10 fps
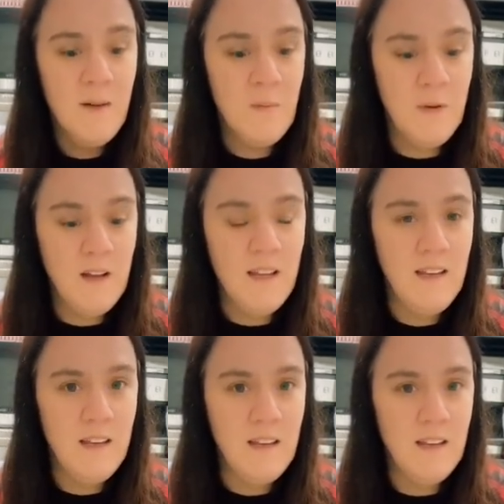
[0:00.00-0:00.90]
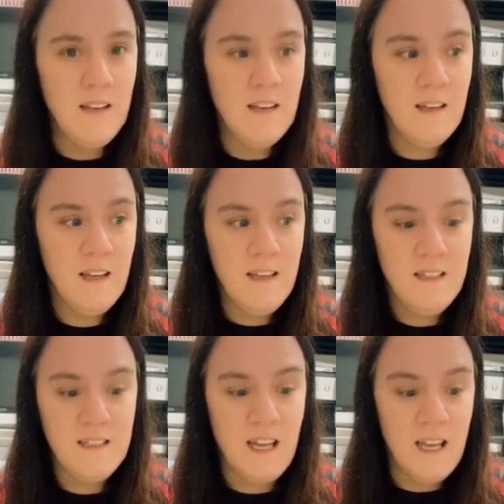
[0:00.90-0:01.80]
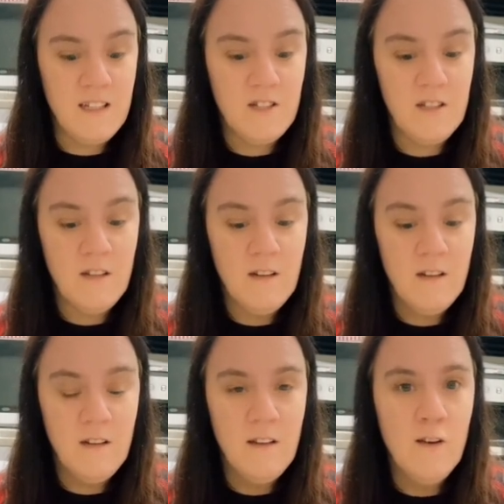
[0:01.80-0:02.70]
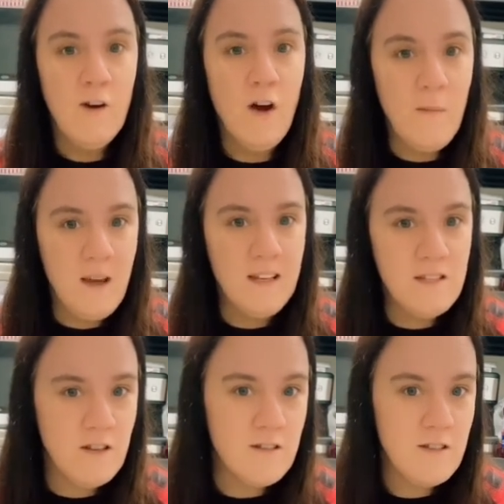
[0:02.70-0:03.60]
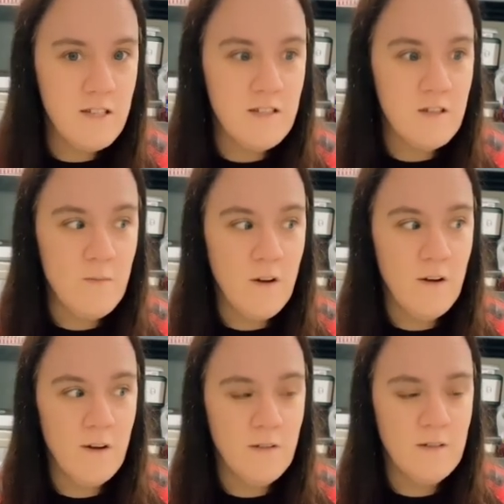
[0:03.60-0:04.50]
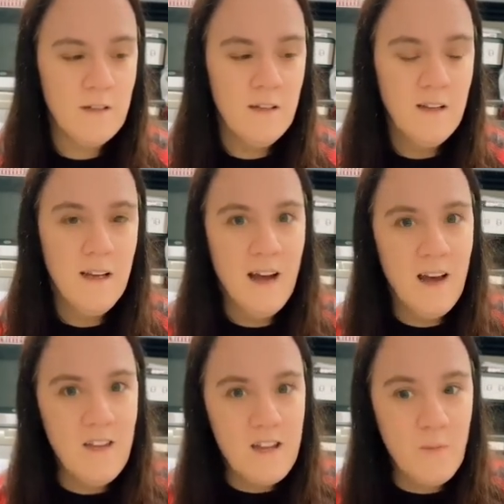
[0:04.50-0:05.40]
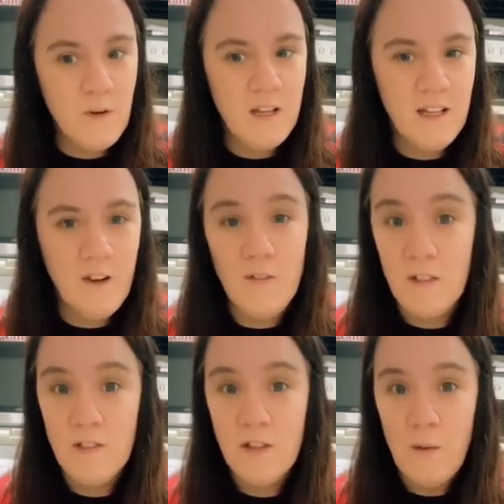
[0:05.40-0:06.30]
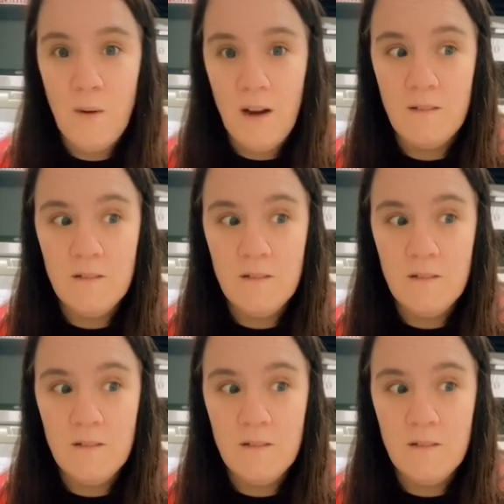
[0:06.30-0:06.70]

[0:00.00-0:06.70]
Put it in your dish. I'm adding sausages and tomatoes. And then you put it in the oven to go brown.